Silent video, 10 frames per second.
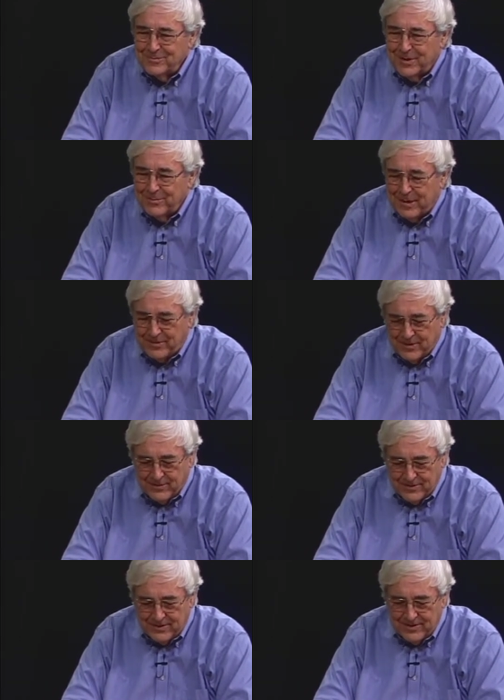So my, mother
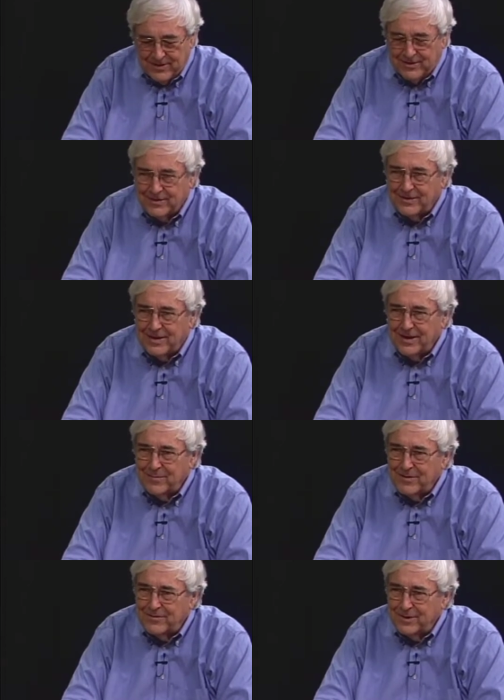was living there at the time.
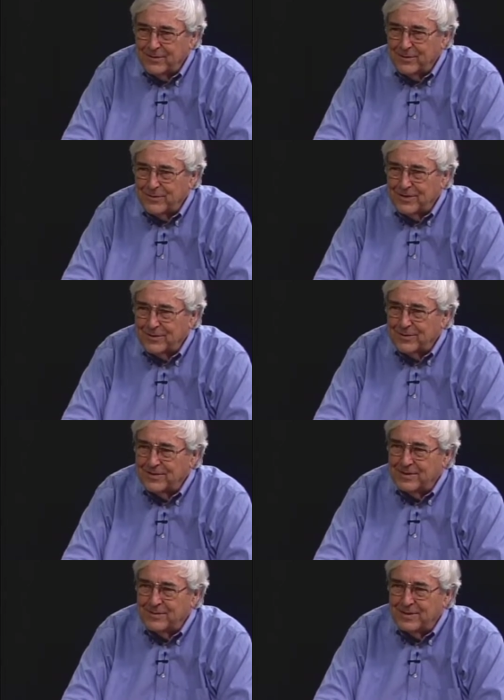My father was sick with
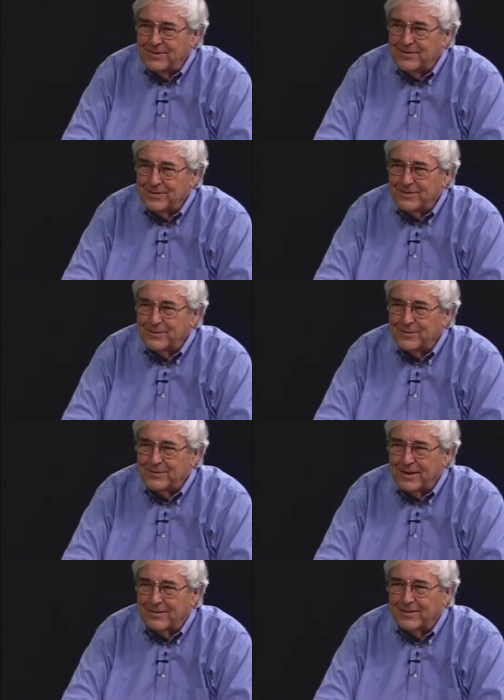TB, so he
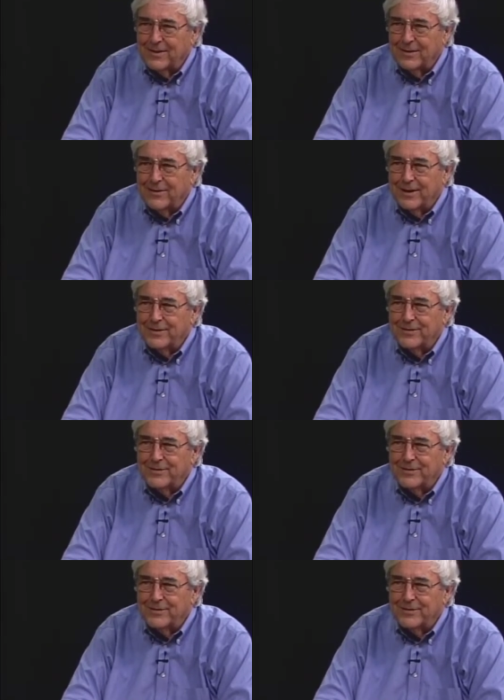was out in Colorado.